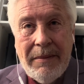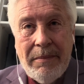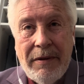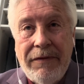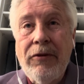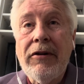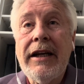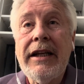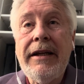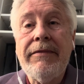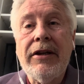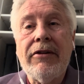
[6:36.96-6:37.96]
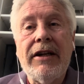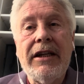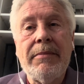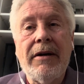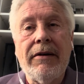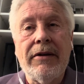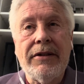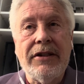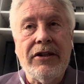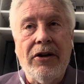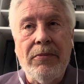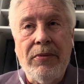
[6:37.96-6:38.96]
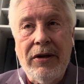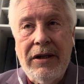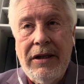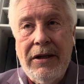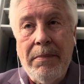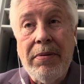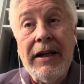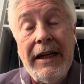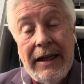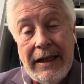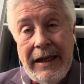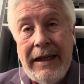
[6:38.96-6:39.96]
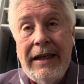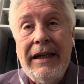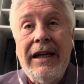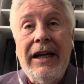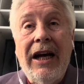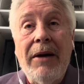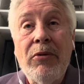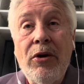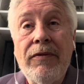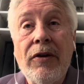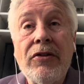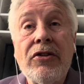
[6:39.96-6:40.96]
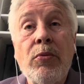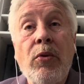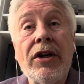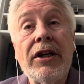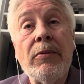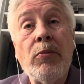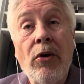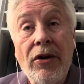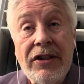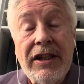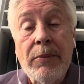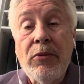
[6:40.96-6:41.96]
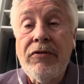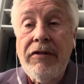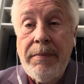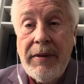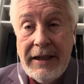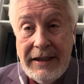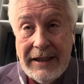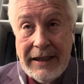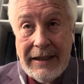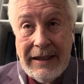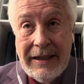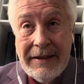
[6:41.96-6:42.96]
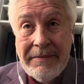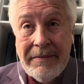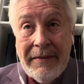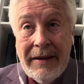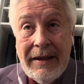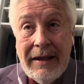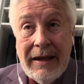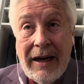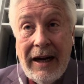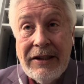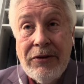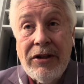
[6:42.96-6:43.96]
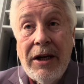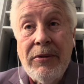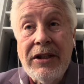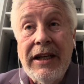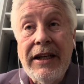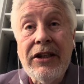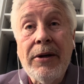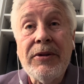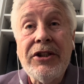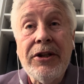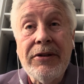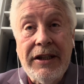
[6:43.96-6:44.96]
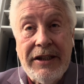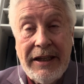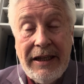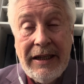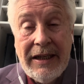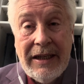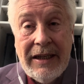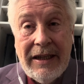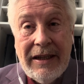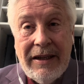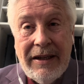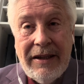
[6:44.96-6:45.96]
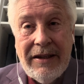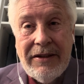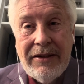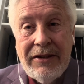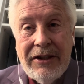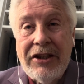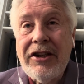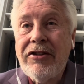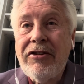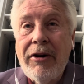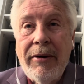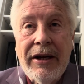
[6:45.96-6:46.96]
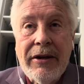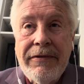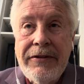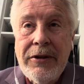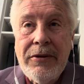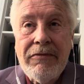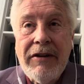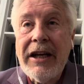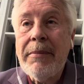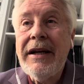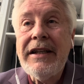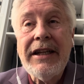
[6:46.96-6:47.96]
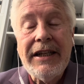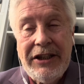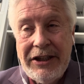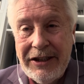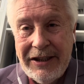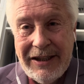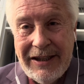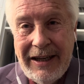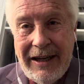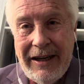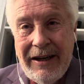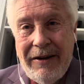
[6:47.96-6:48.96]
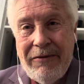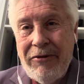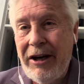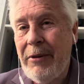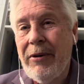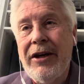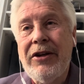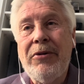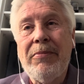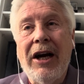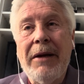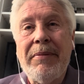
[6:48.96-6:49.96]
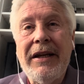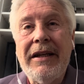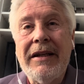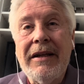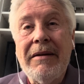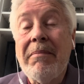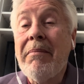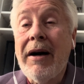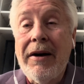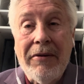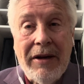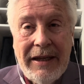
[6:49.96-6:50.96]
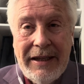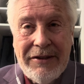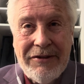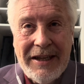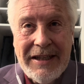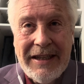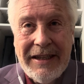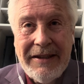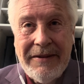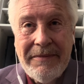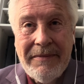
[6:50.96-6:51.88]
Before I leave the Great American Songbook completely and move on to what it was that would replace it, I thought I would take the opportunity just to throw out a few recommendations for anyone who might be mildly interested.